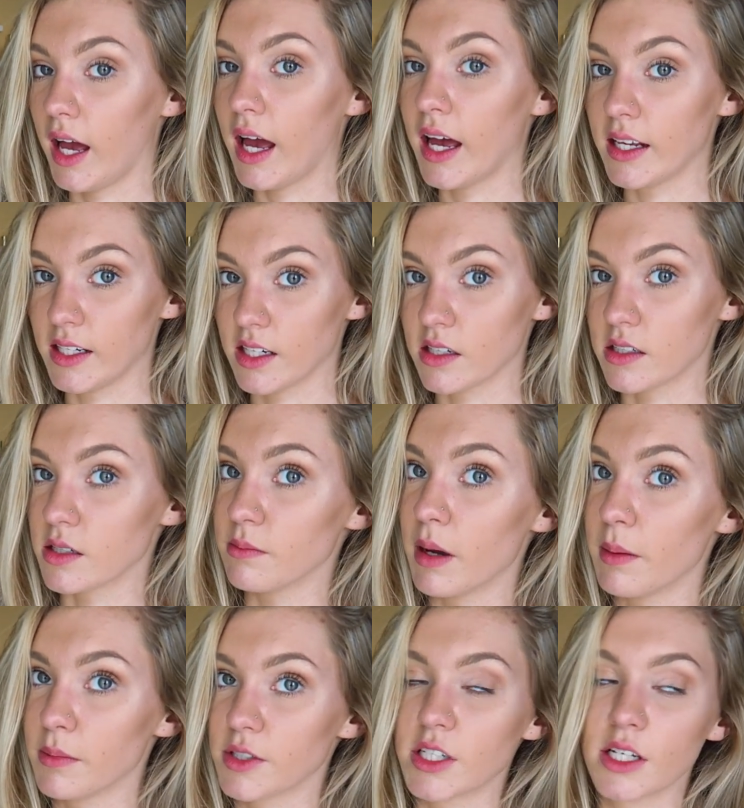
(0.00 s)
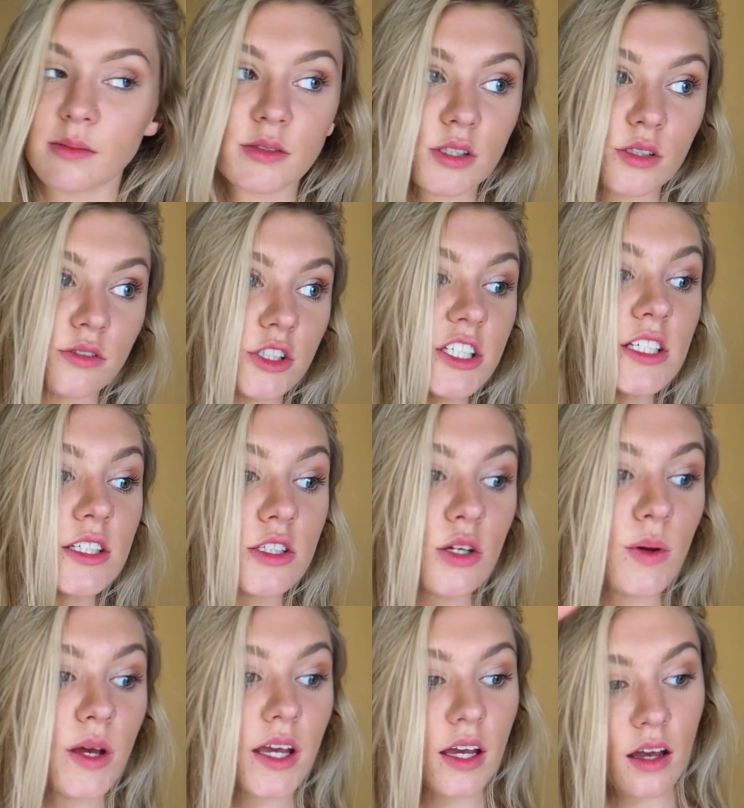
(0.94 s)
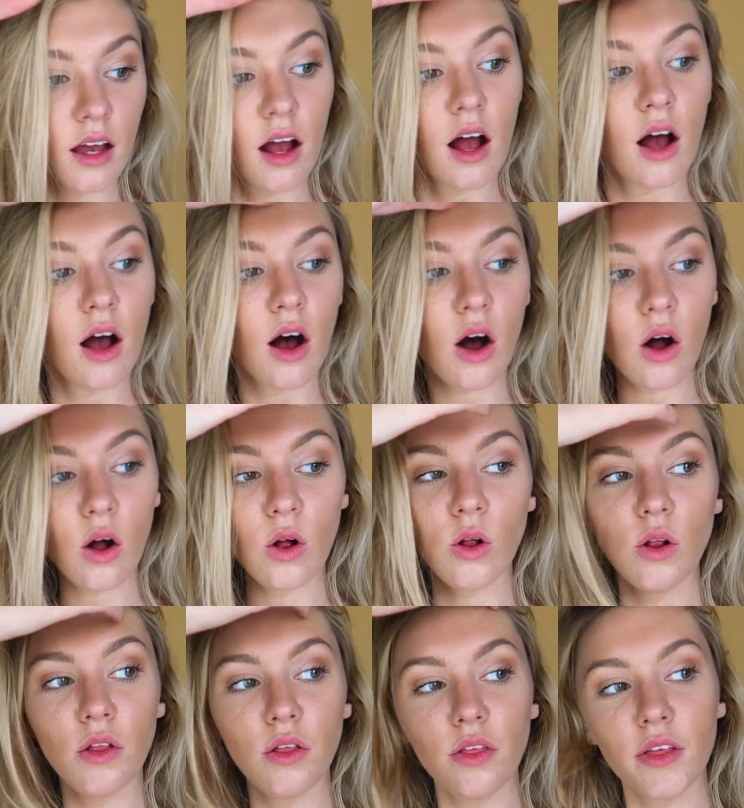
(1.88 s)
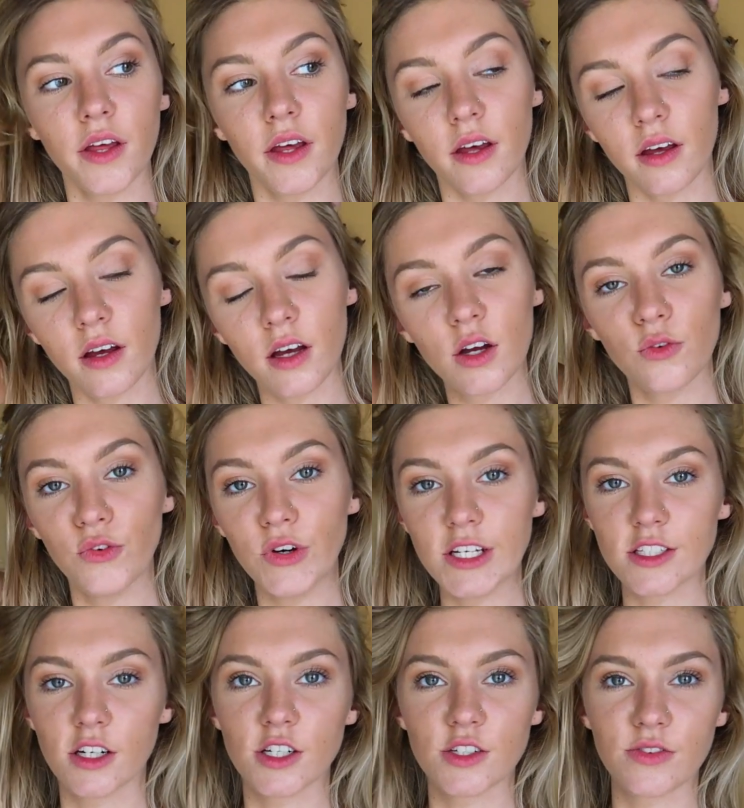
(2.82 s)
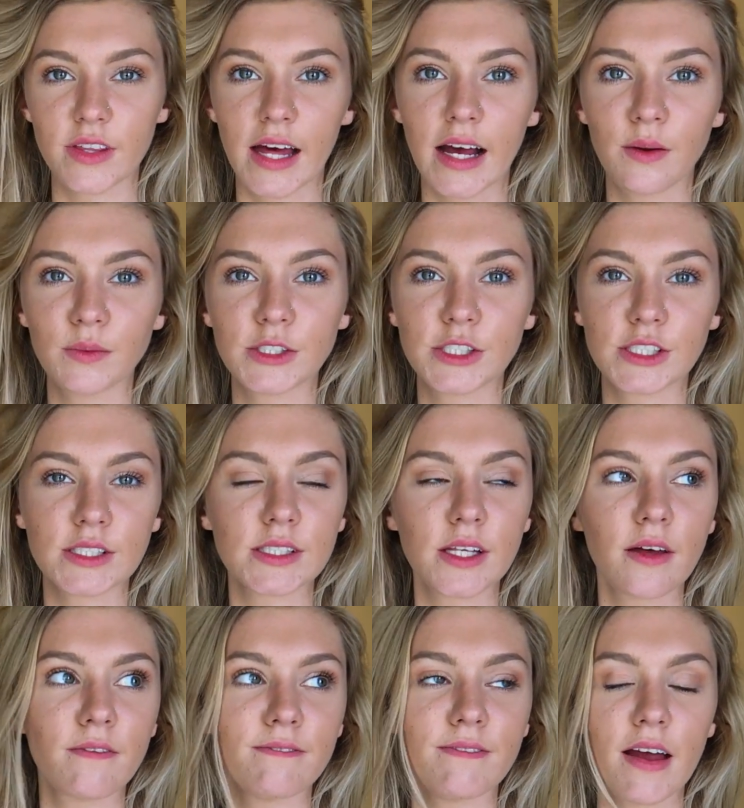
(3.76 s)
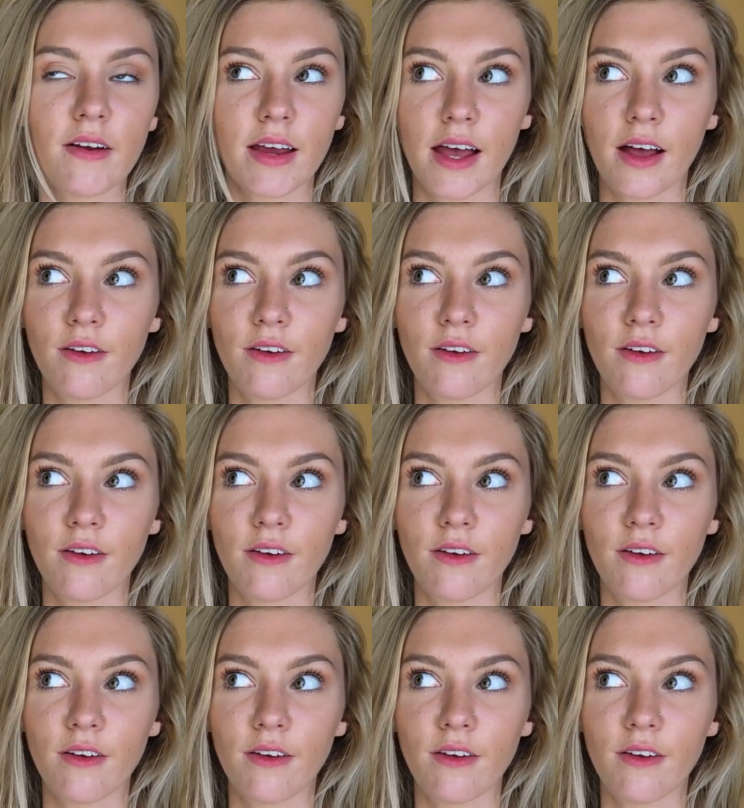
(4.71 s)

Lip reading: I need a gym membership, so she's doing all the research for that, which is very